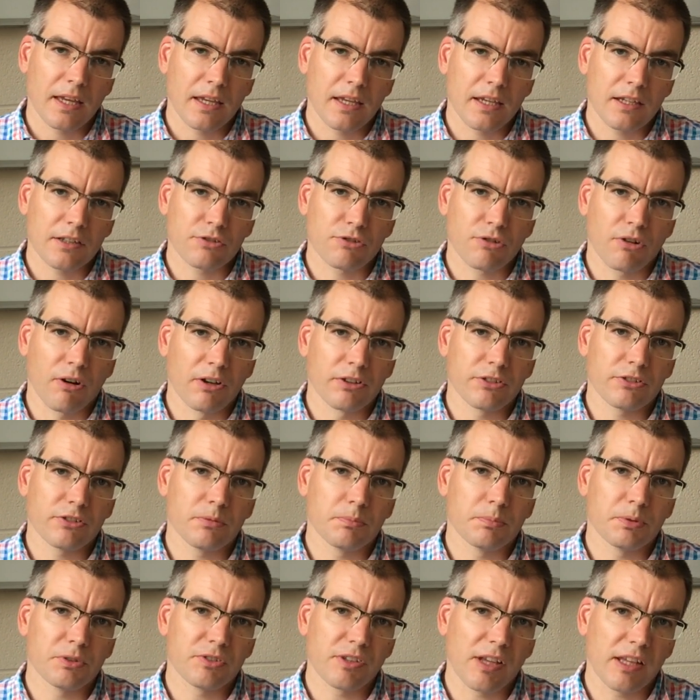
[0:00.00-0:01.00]
It tries to
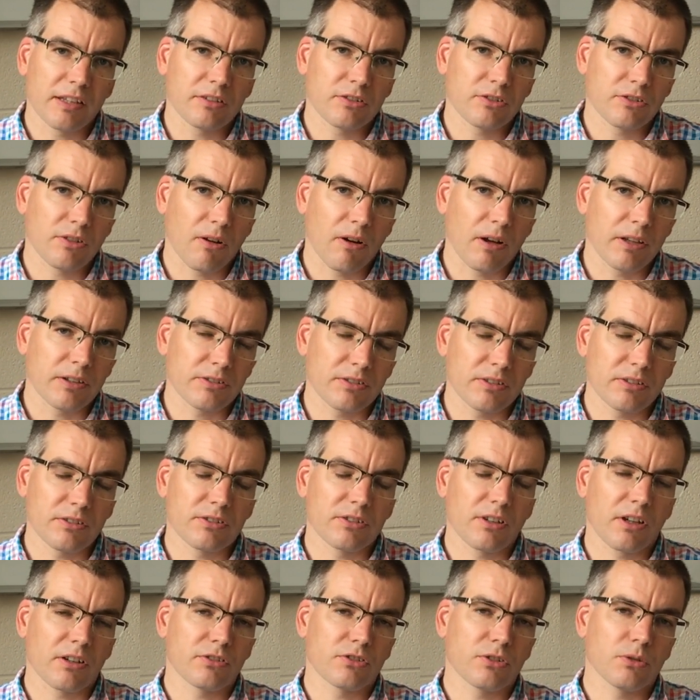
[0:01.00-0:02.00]
present science in
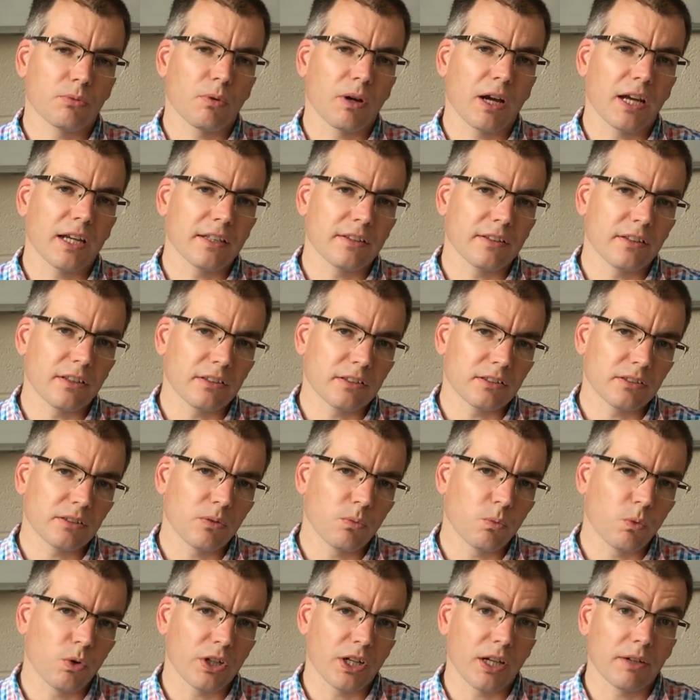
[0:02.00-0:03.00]
such a way that
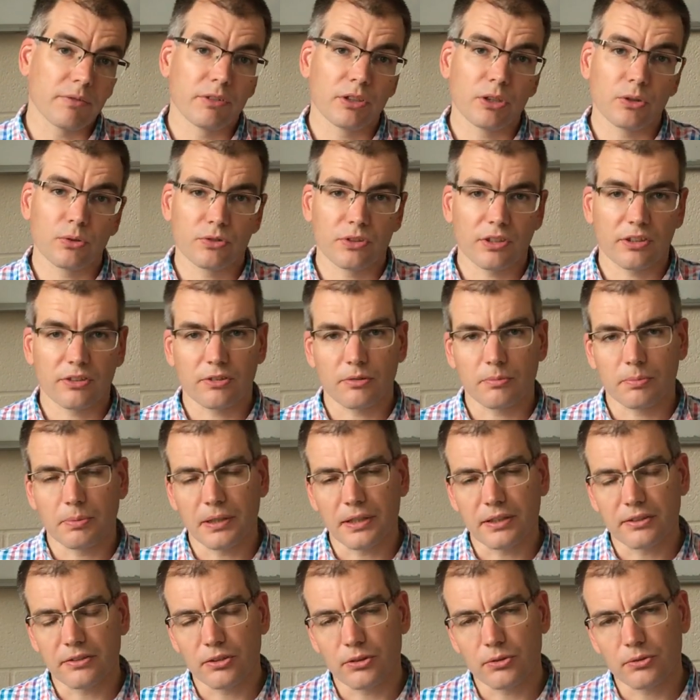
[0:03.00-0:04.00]
whatever your
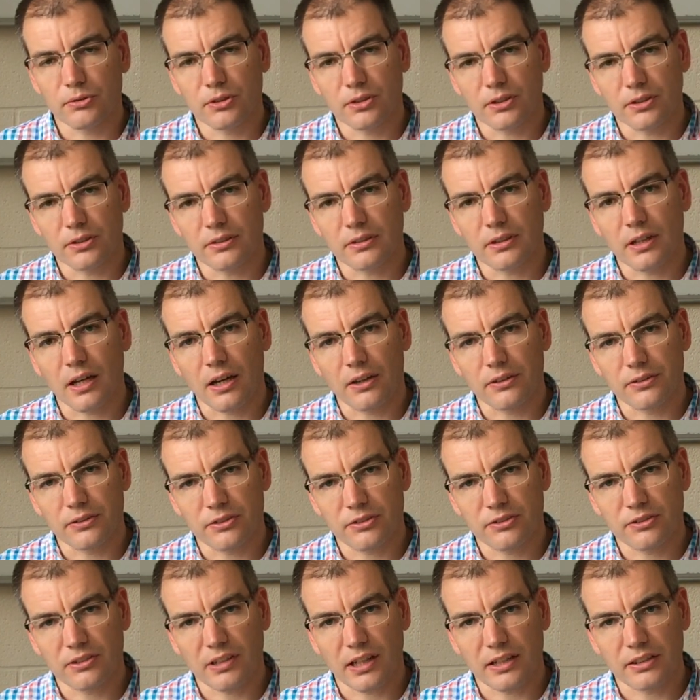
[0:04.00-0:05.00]
discipline, you can
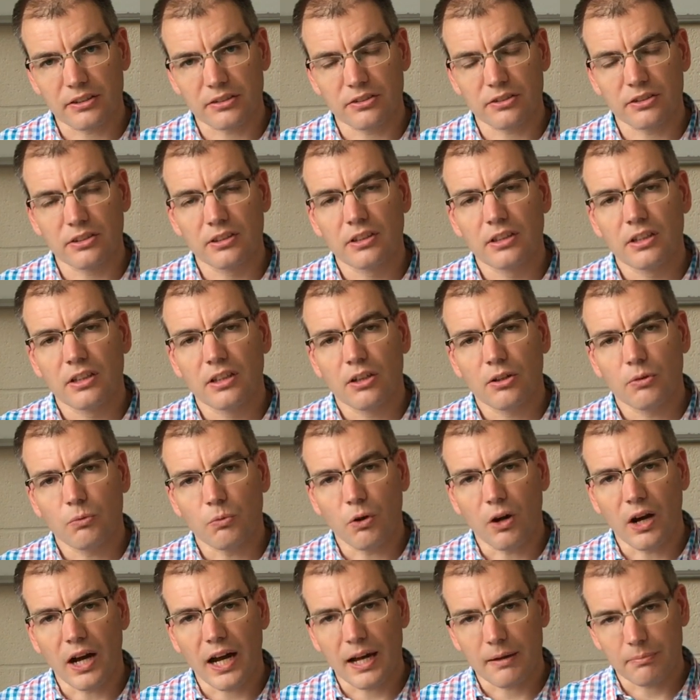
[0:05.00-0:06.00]
understand
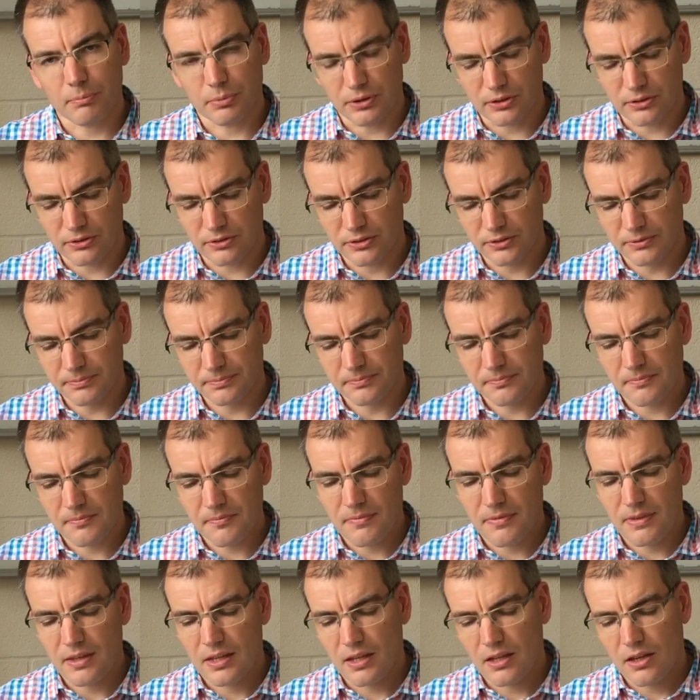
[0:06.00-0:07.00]
what happened,
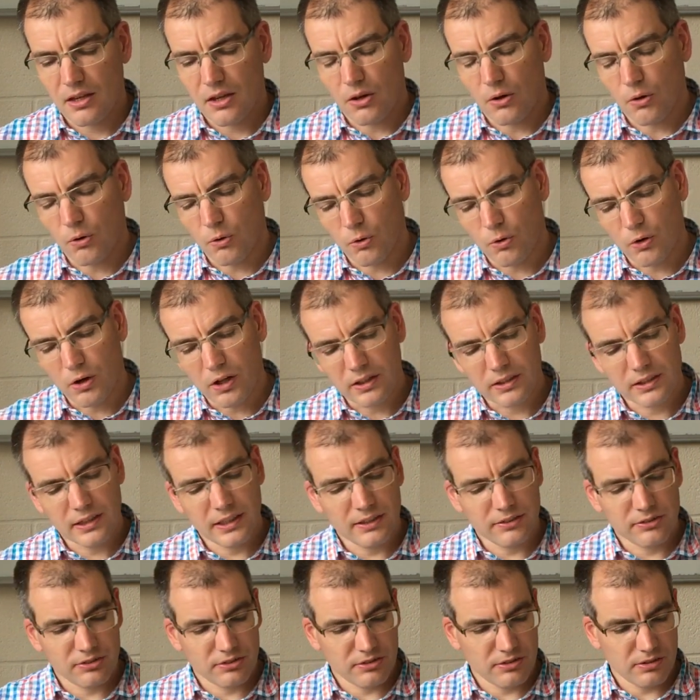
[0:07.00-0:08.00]
or at
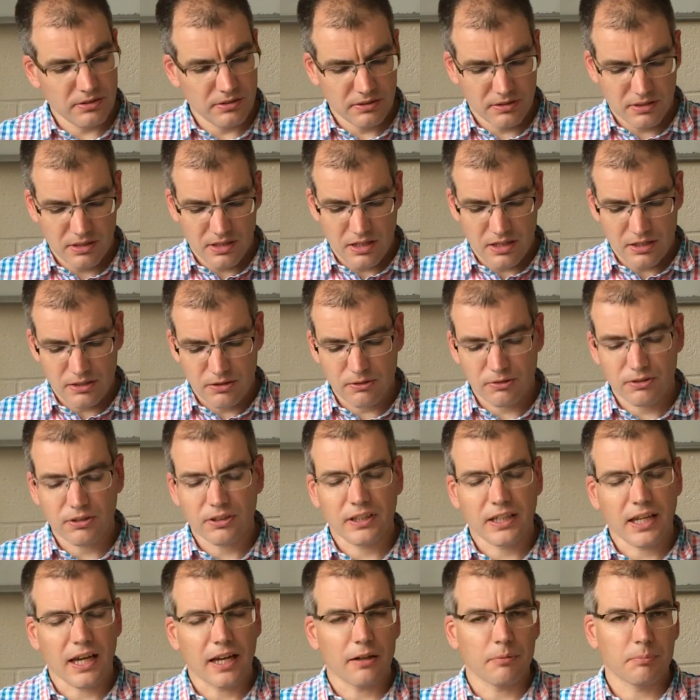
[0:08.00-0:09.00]
least you can
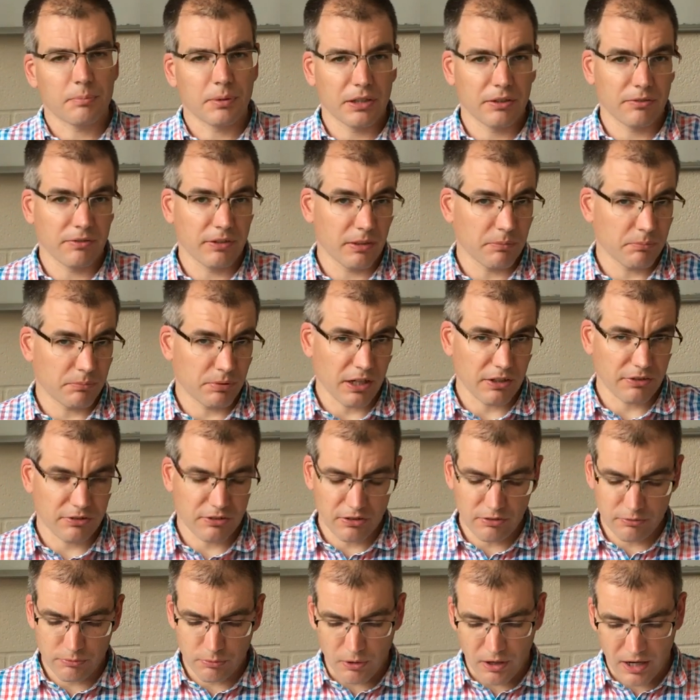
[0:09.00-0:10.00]
get a bit of an impression
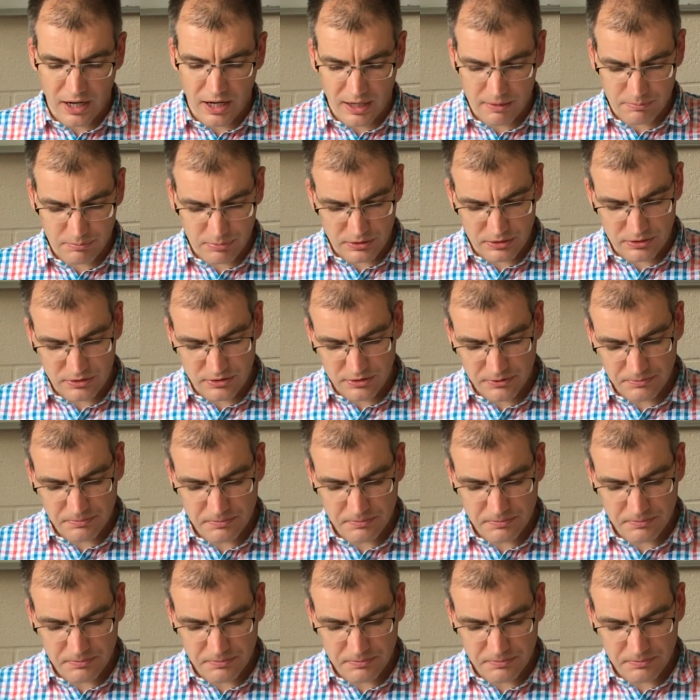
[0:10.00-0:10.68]
of what happened.